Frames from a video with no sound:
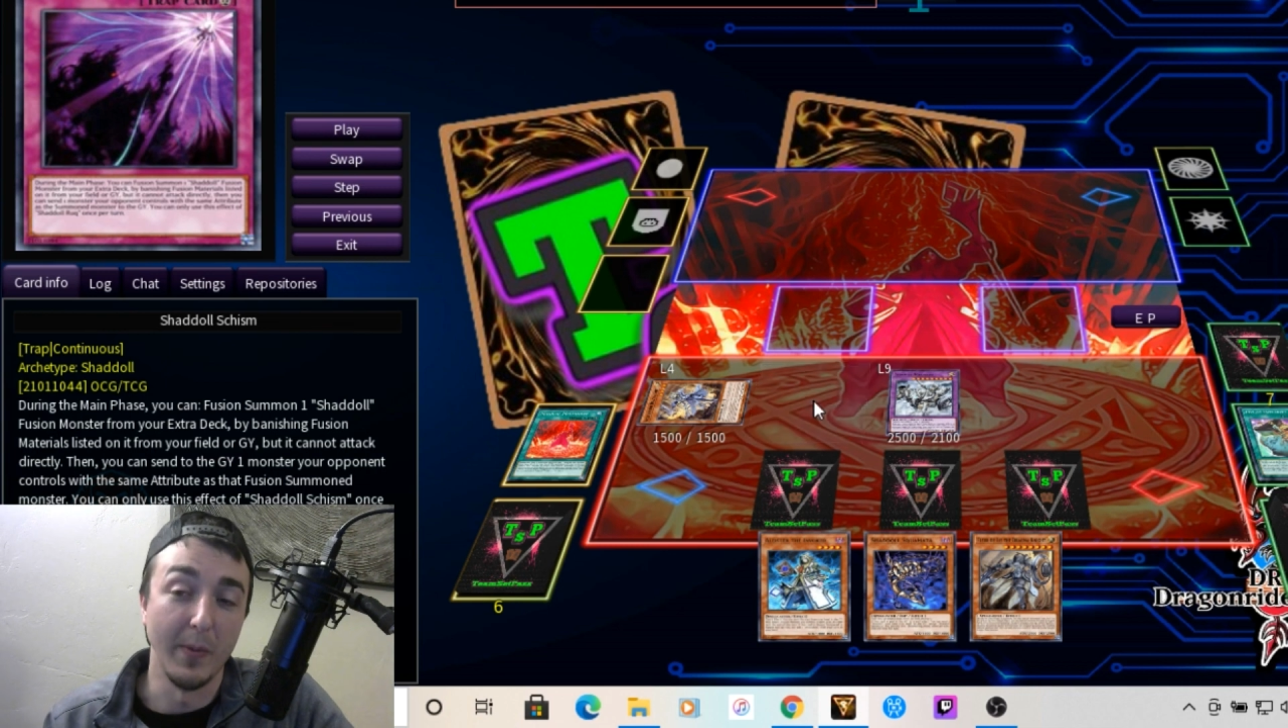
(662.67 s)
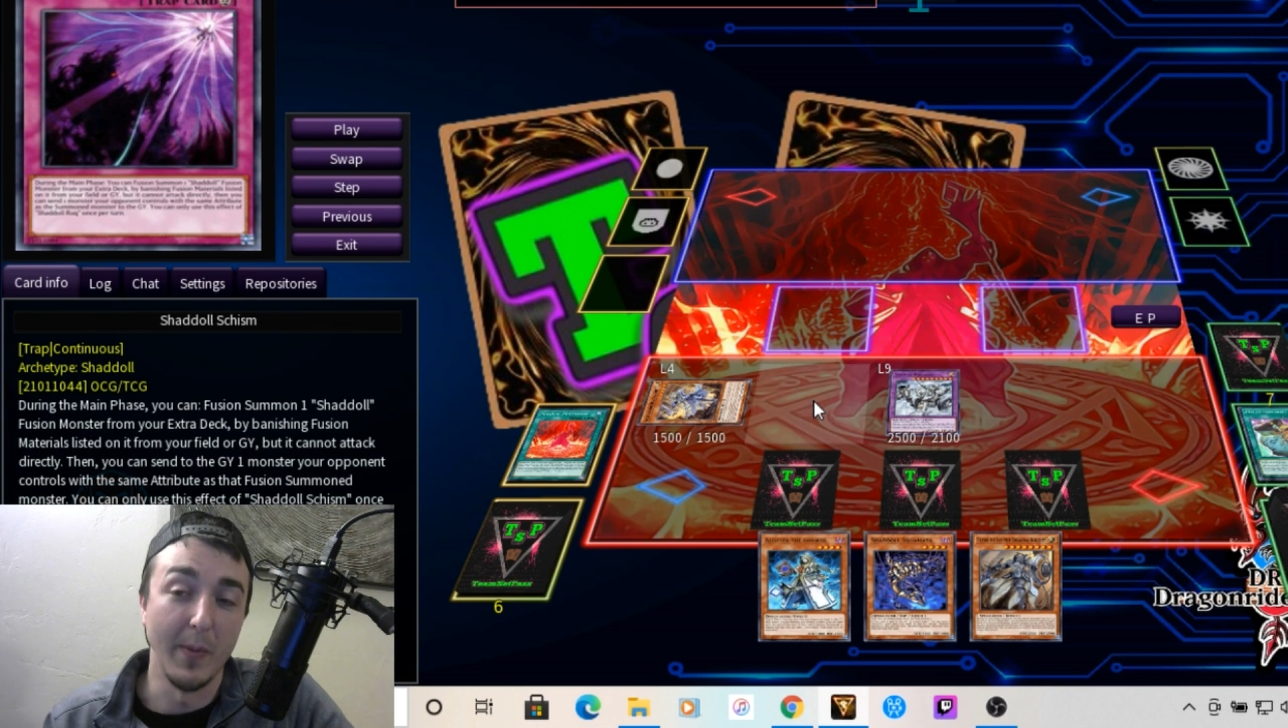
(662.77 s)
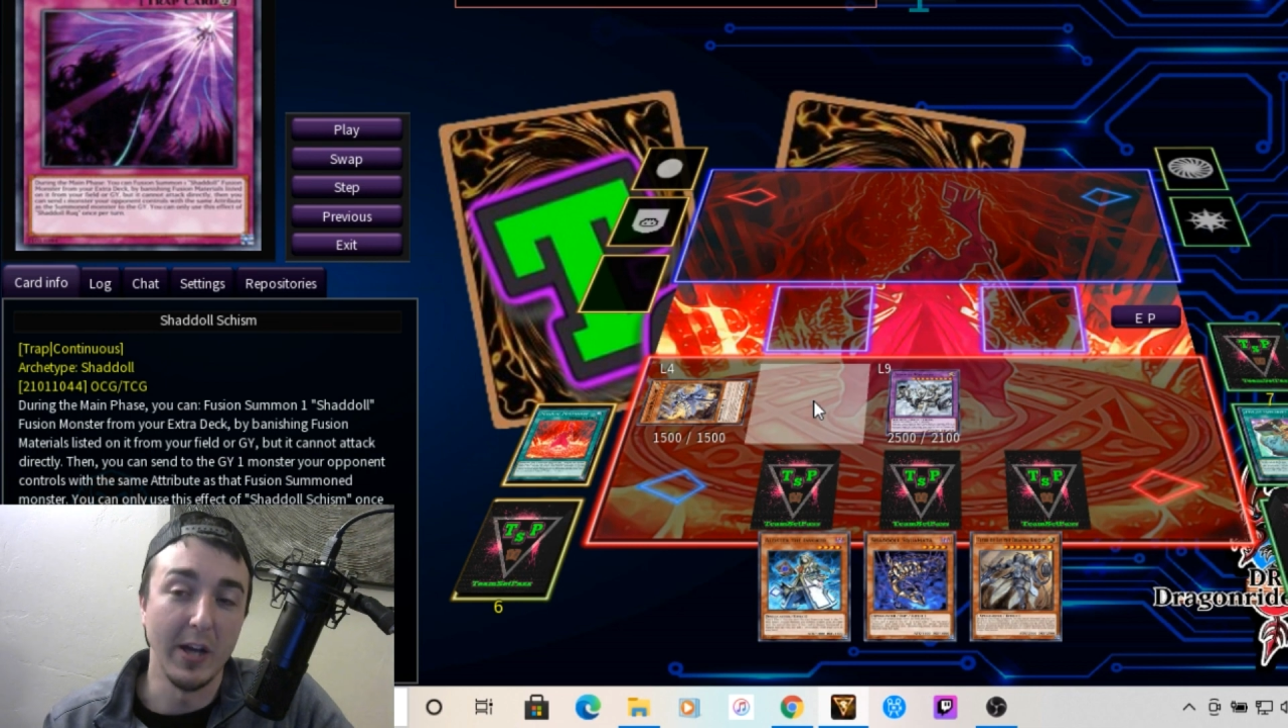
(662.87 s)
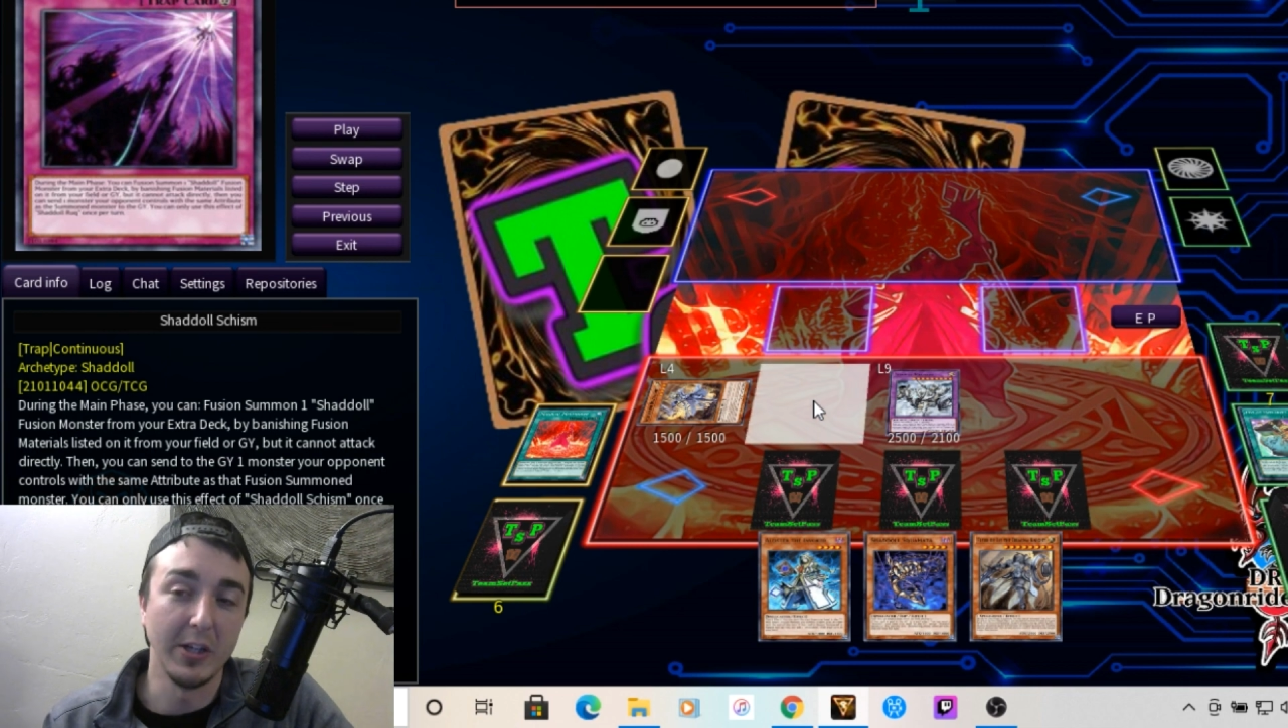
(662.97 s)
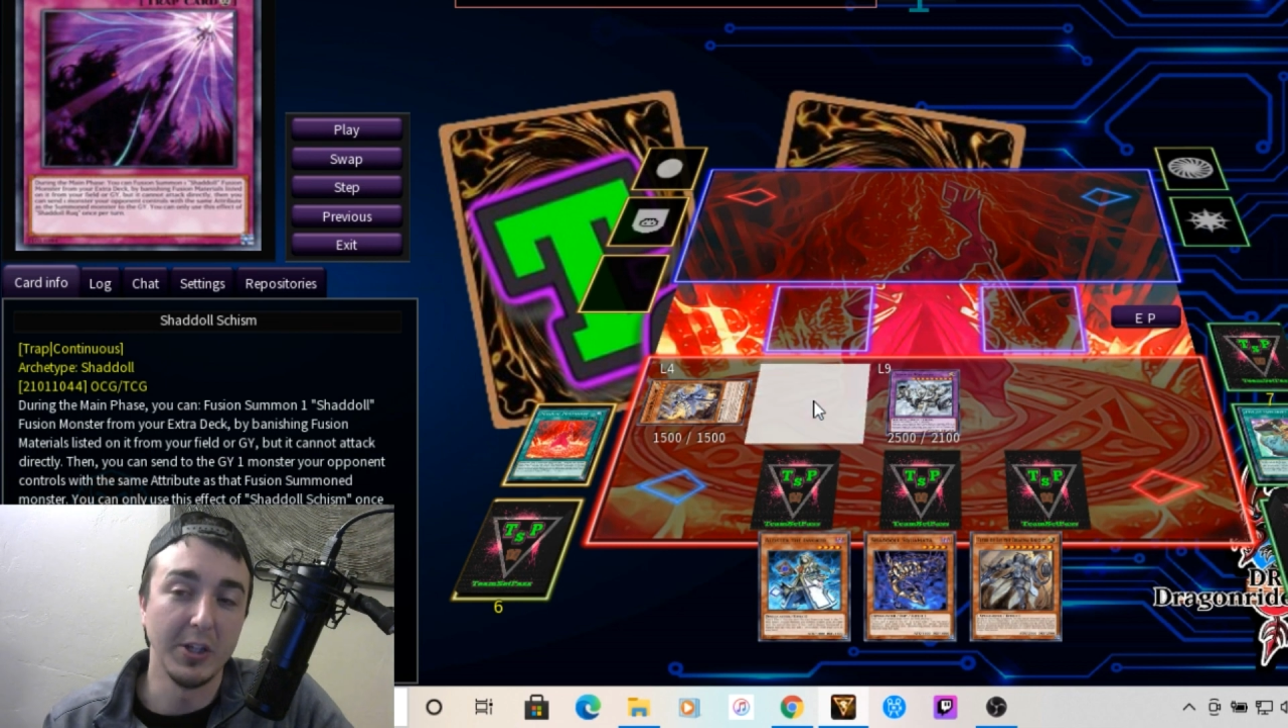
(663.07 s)

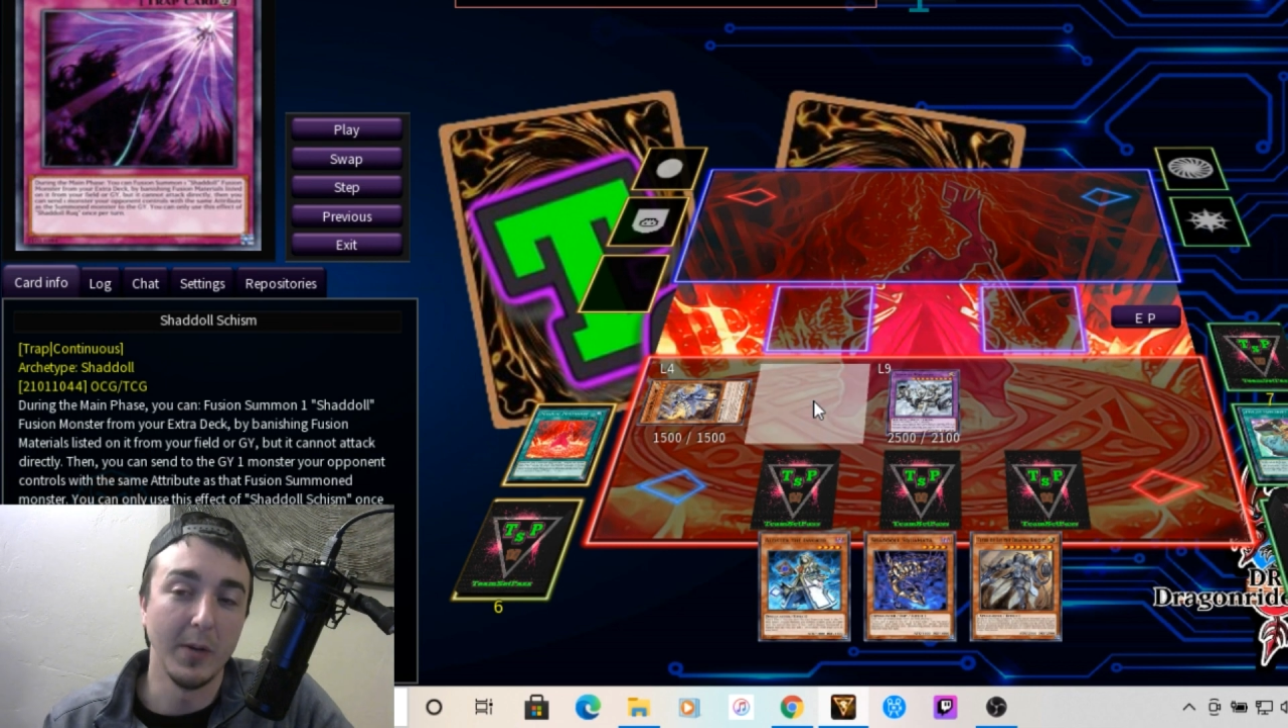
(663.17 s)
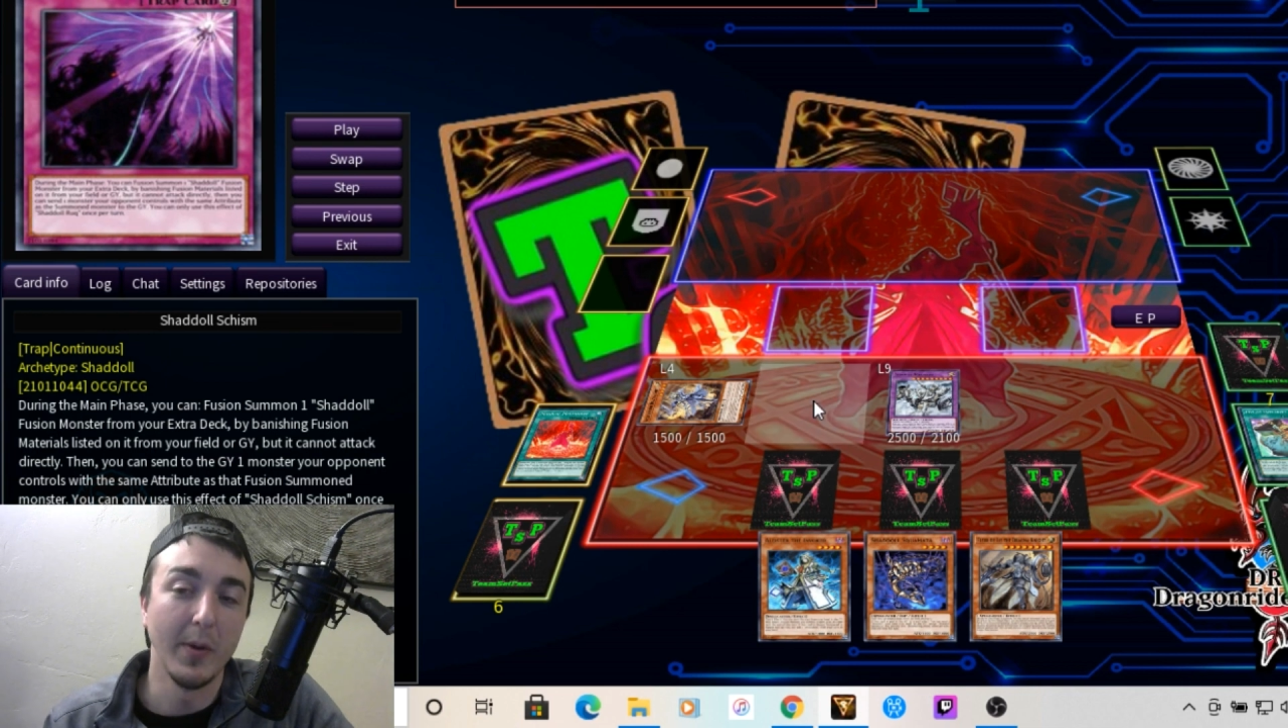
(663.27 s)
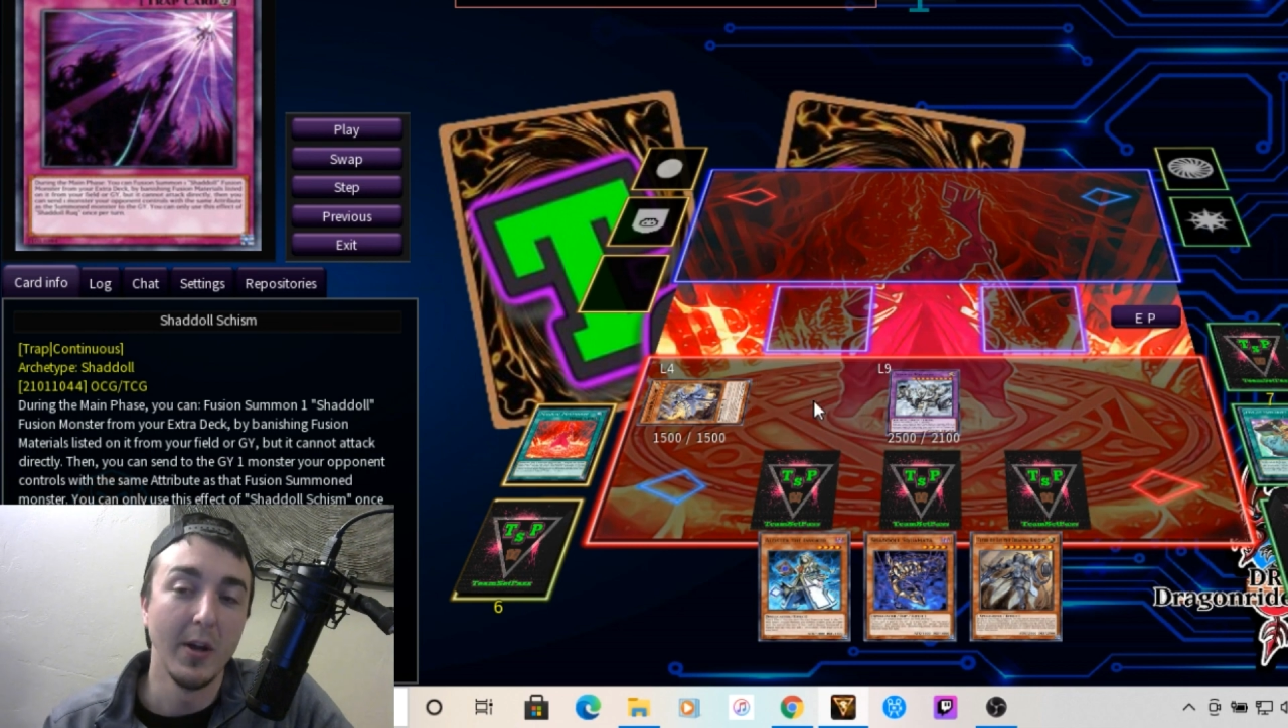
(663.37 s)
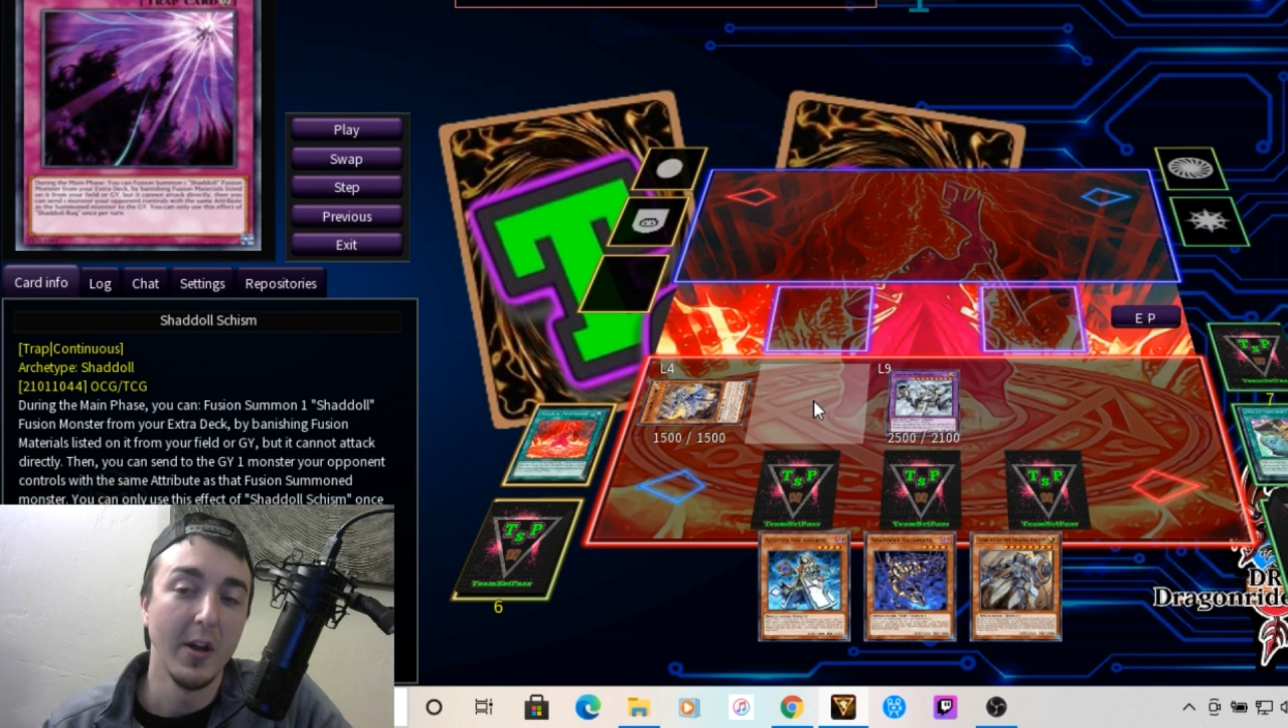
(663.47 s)
matchup,